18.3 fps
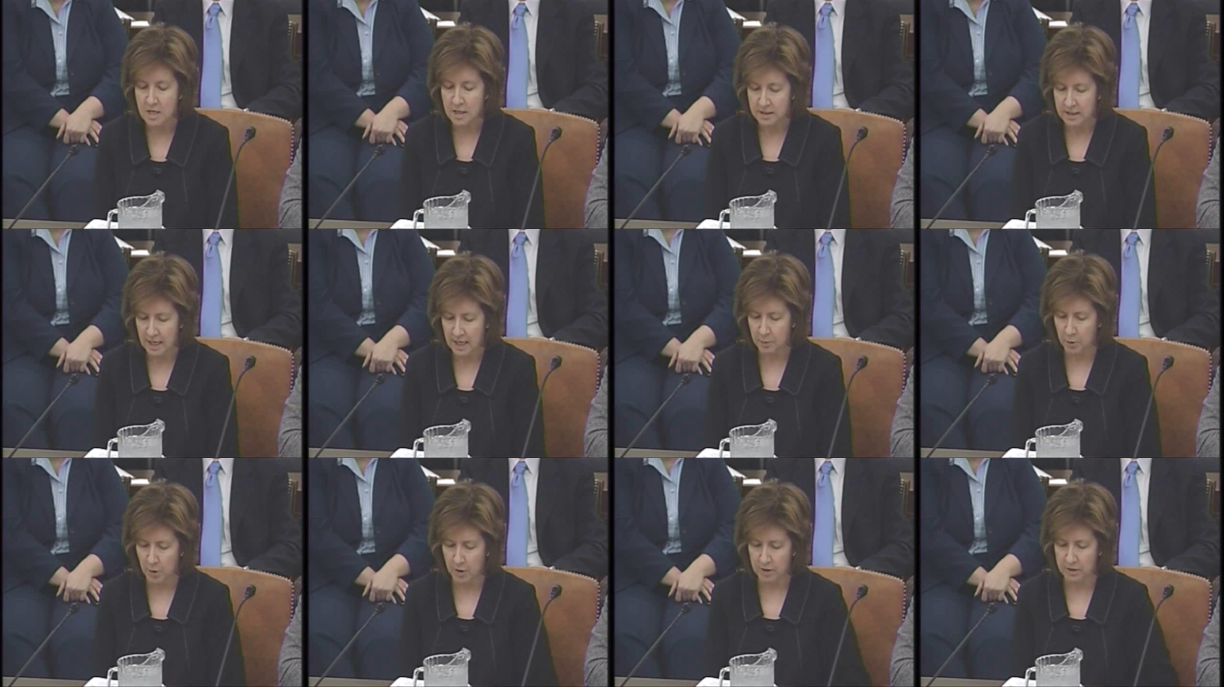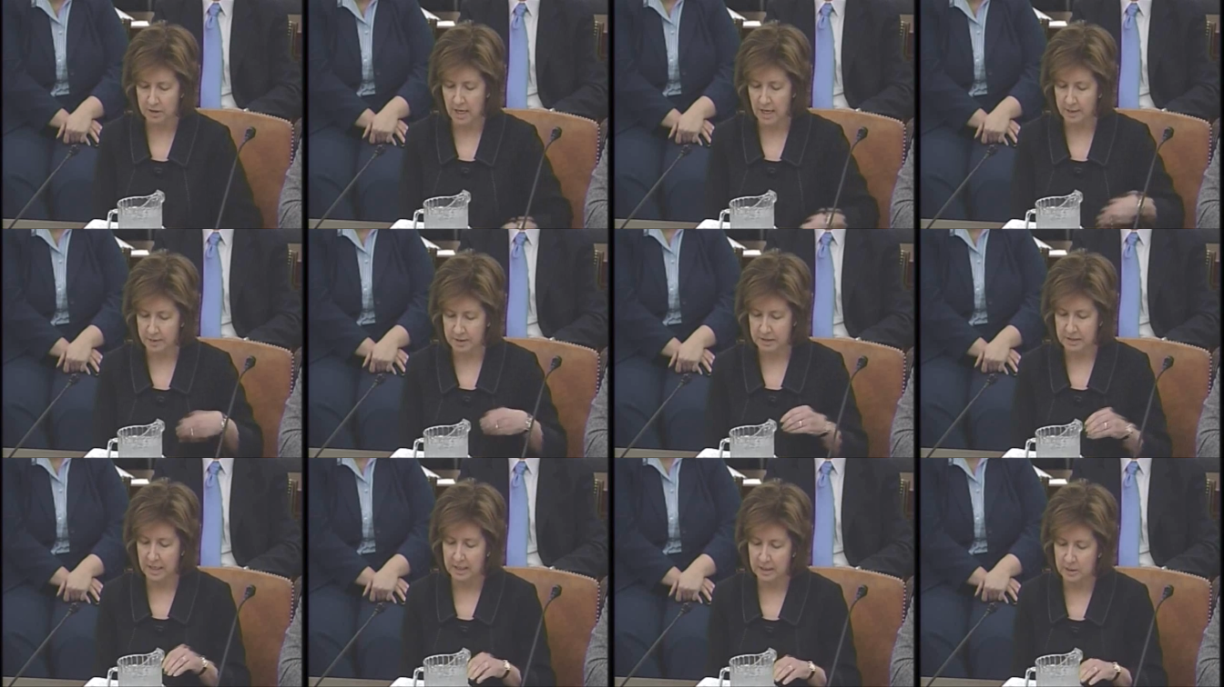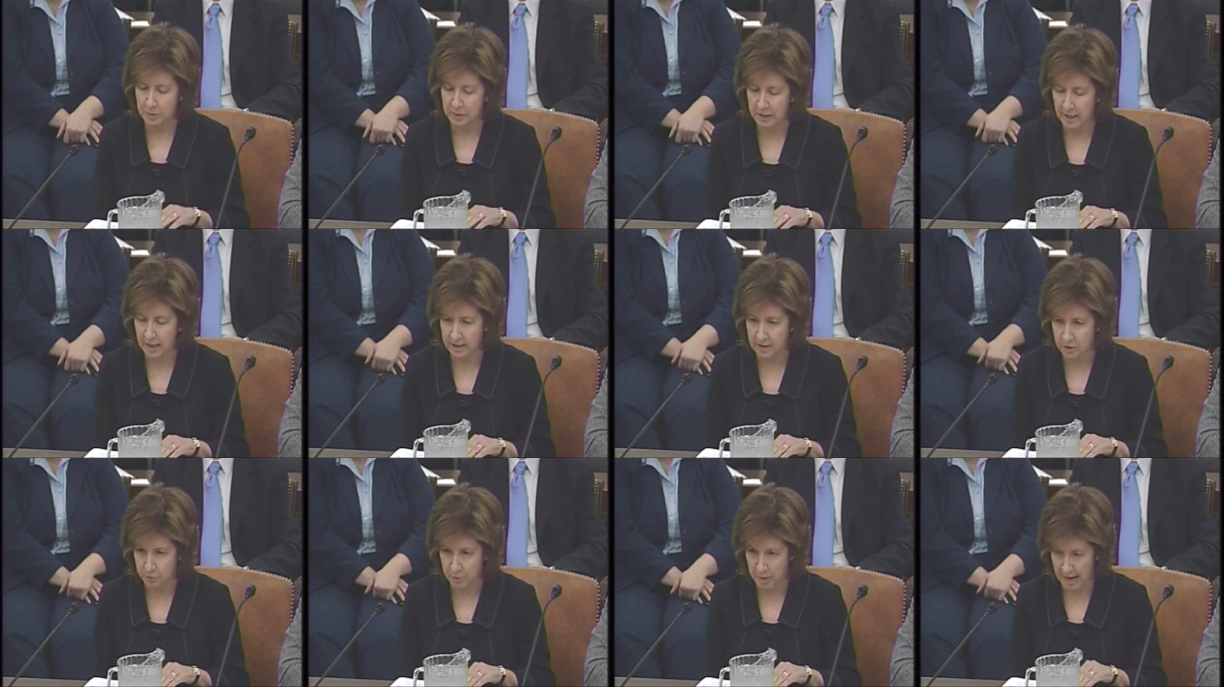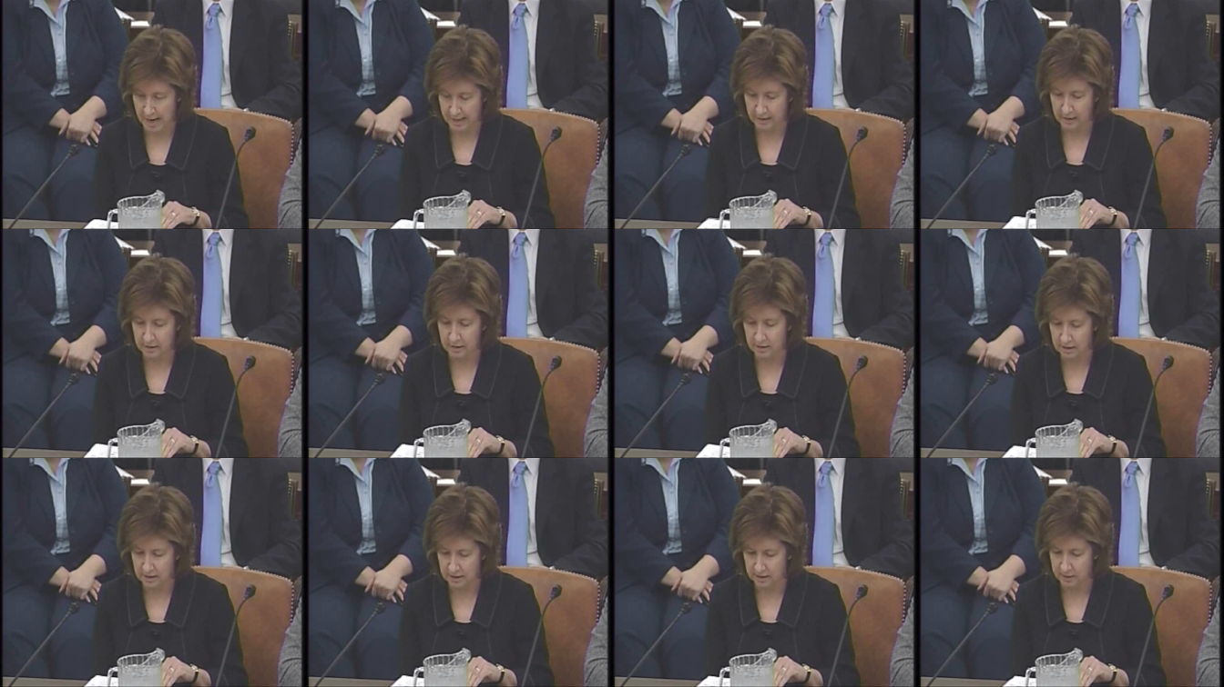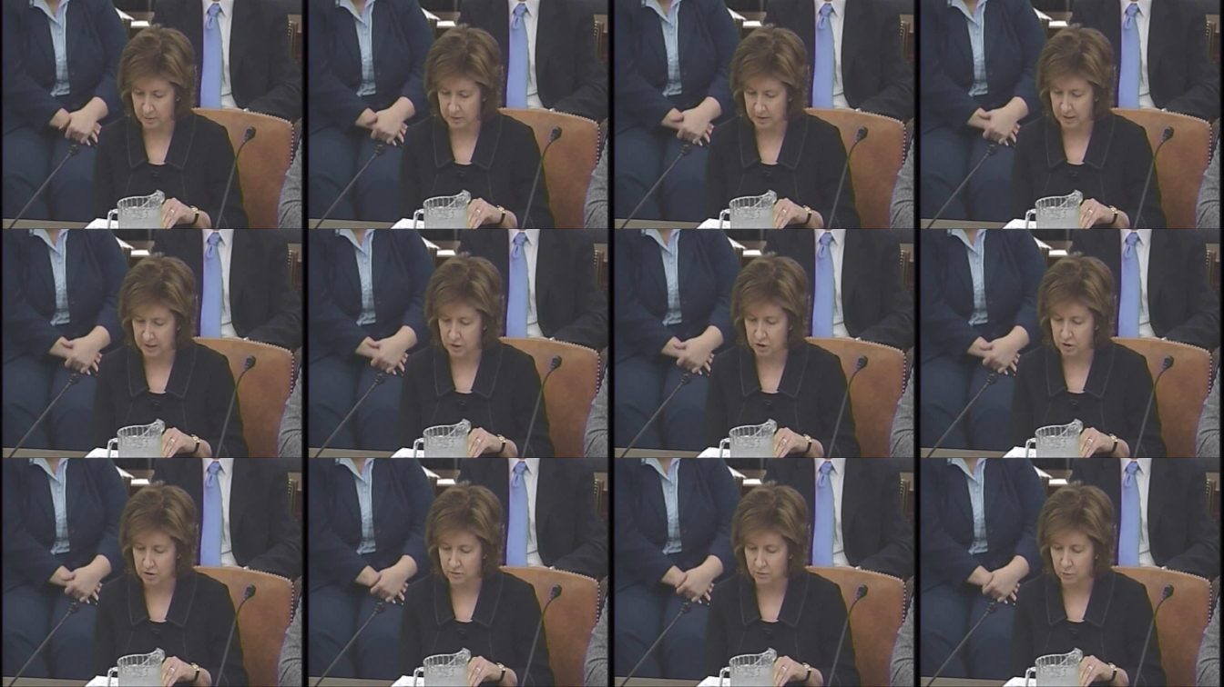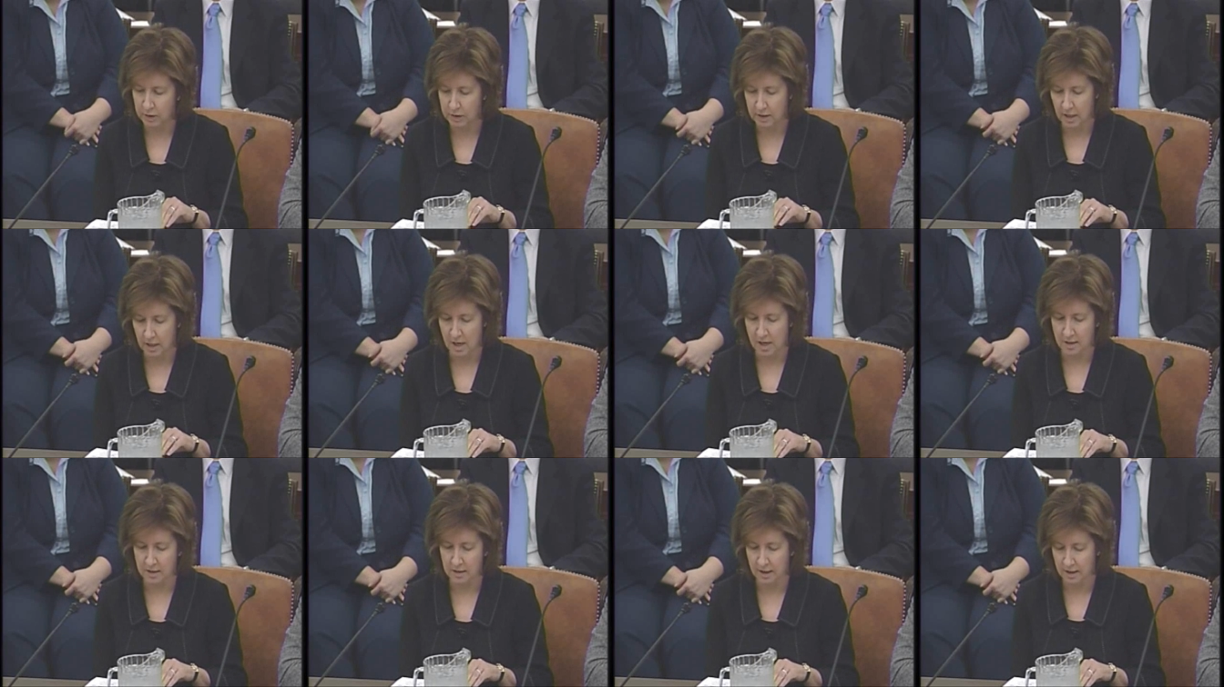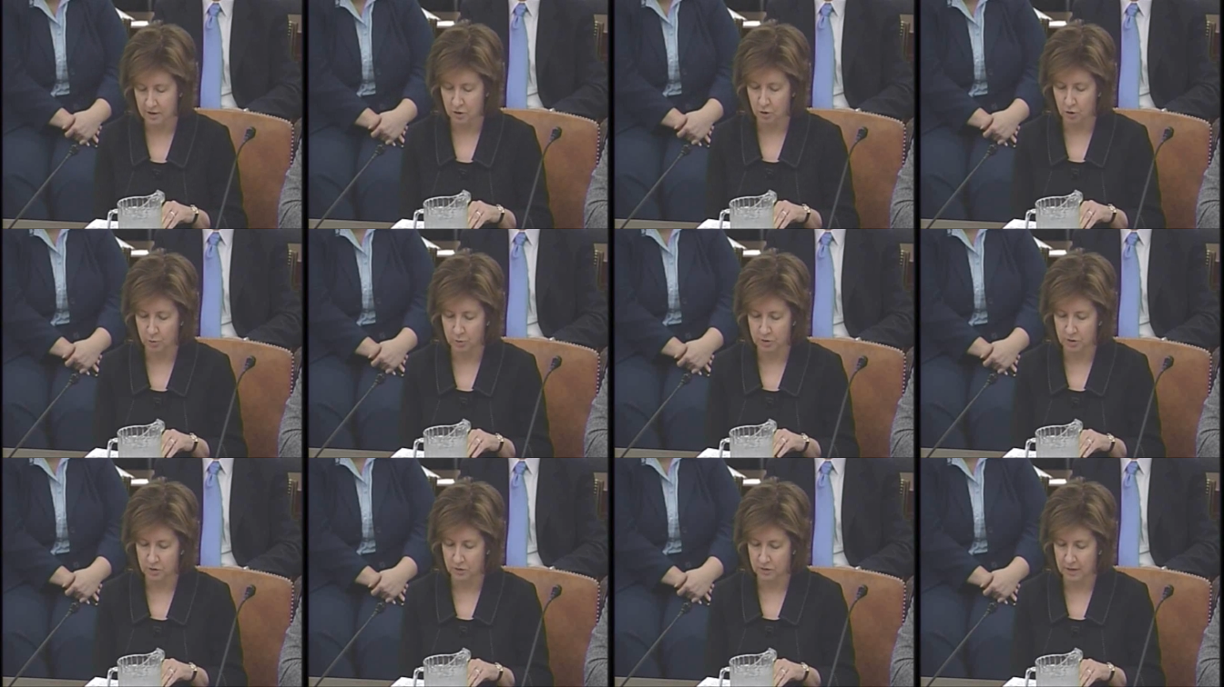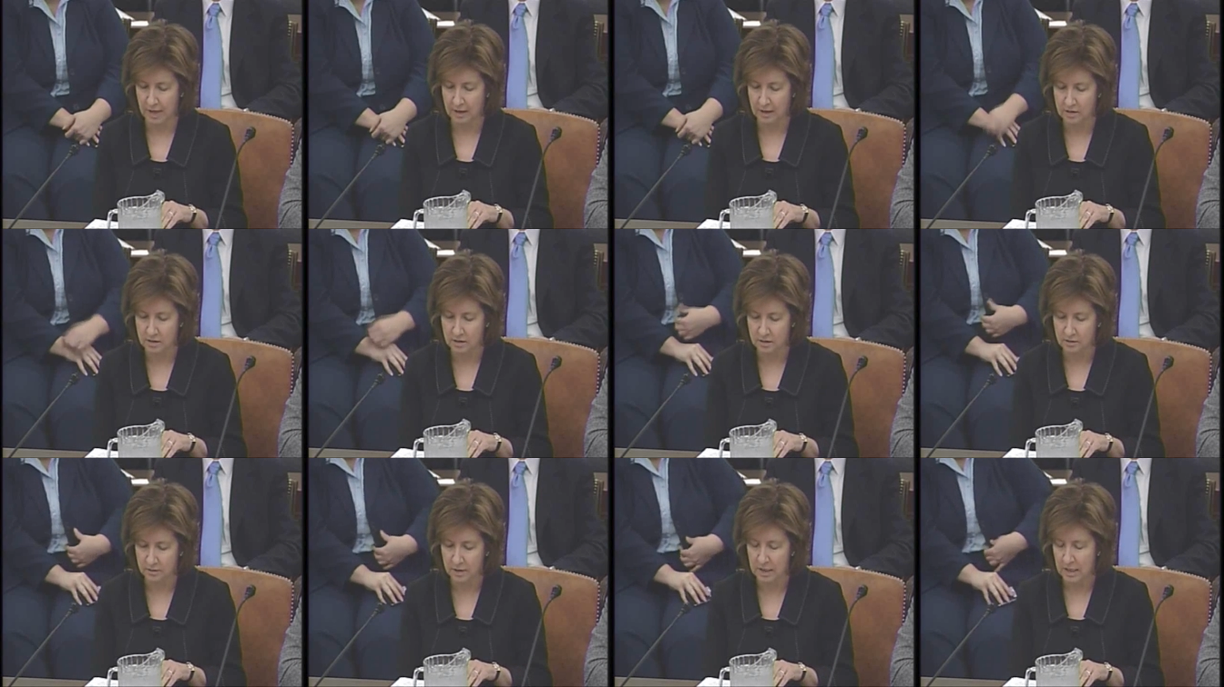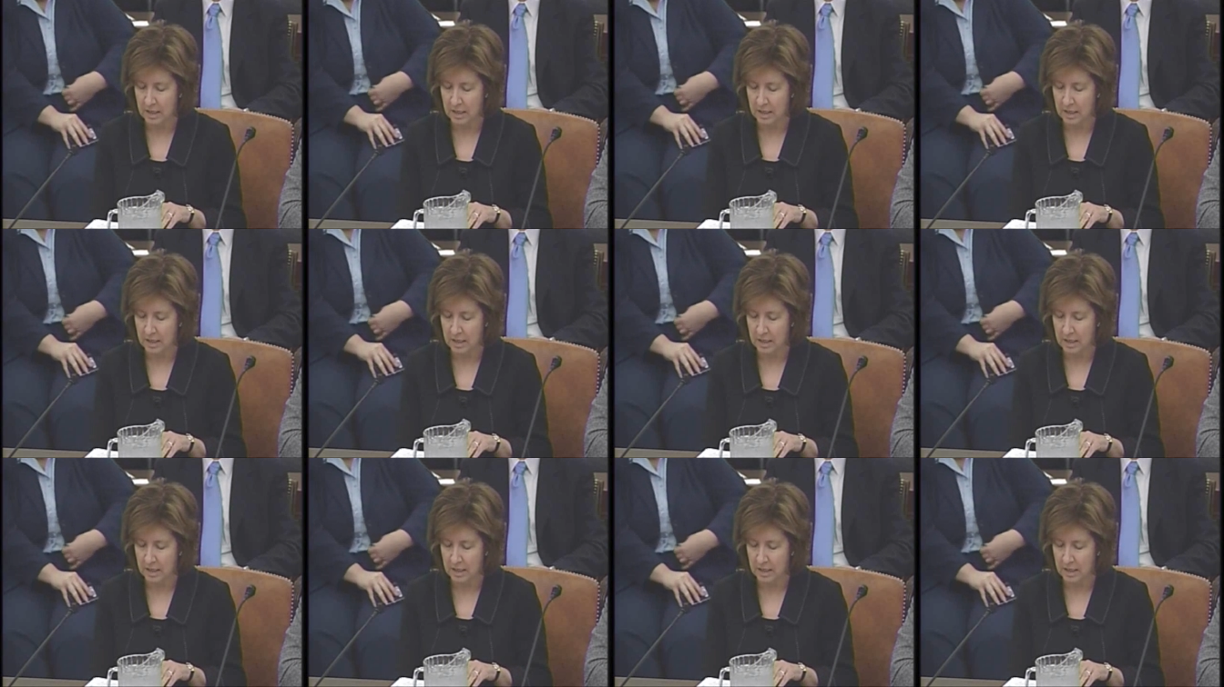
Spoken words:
The 10 prototype states began to pilot the elimination of recon in October 2000.